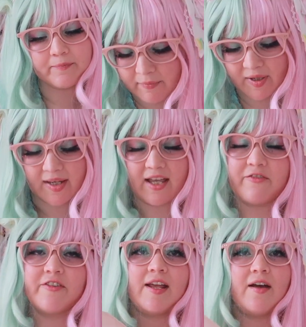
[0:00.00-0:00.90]
But yeah,
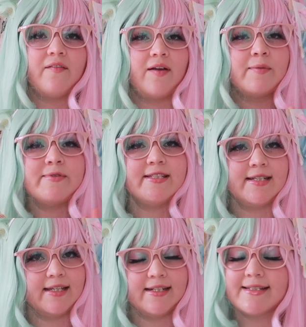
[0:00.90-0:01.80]
for now, I'm
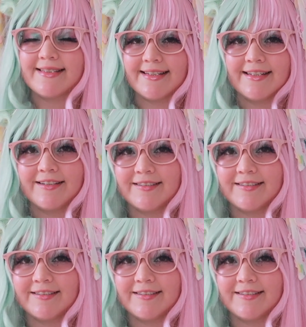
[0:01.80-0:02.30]
sticking to C.